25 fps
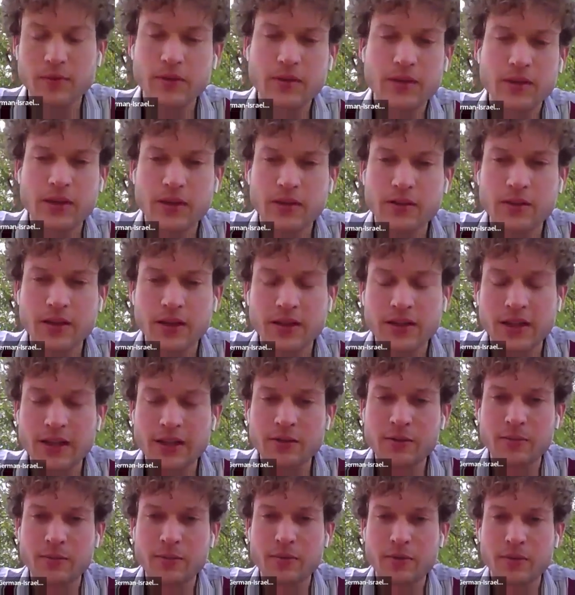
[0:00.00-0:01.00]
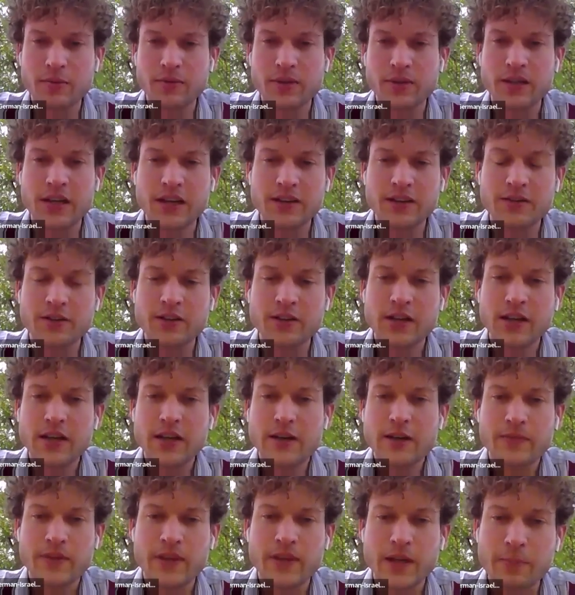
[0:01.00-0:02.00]
can tell you probably later,
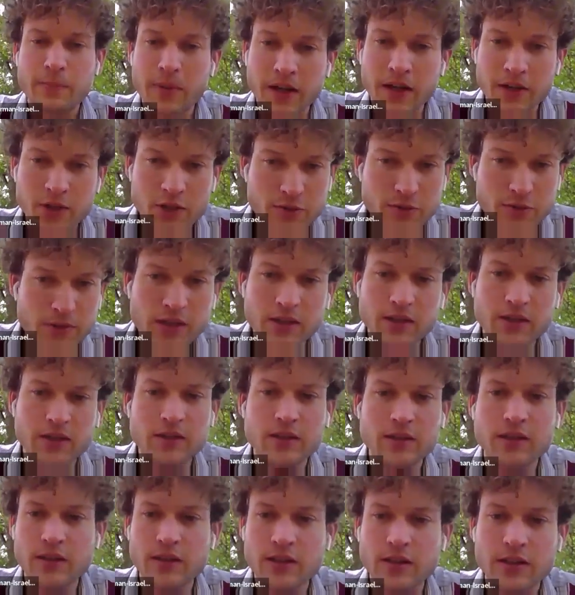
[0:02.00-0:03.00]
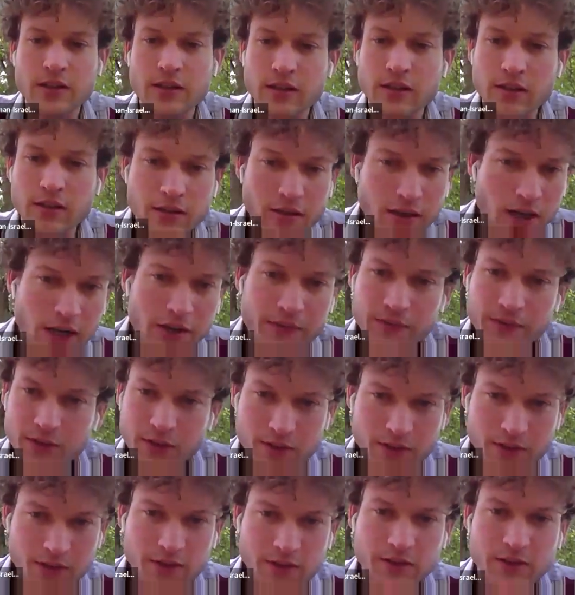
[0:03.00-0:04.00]
they punched me under
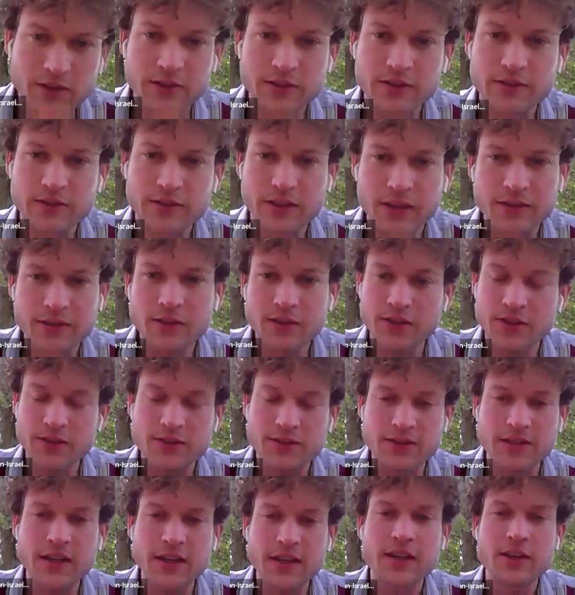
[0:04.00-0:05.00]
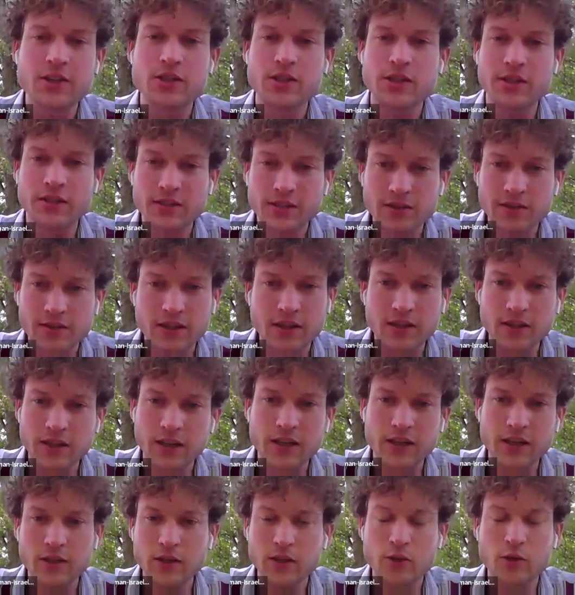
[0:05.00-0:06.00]
the stage, and then
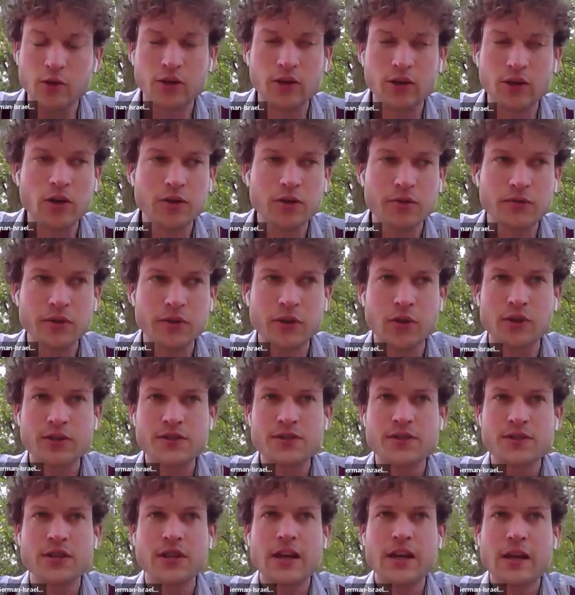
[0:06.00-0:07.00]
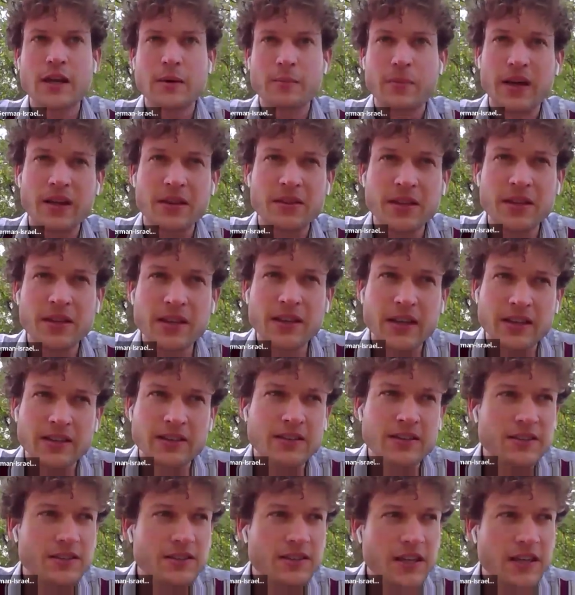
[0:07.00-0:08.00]
I got out of the concert. But I think
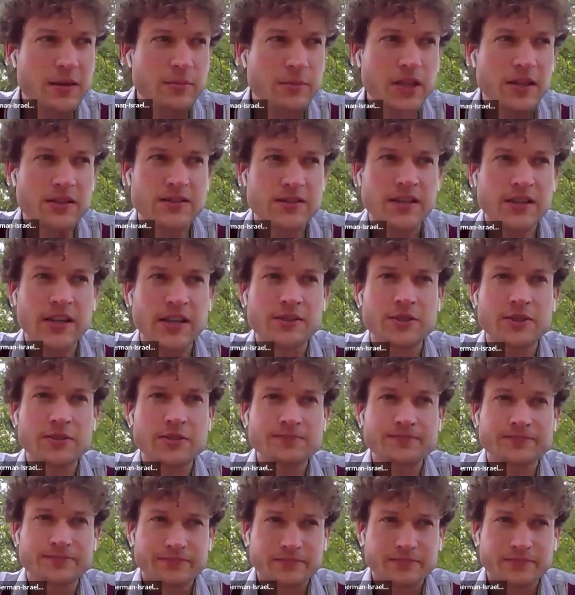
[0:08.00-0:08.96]
10 minutes later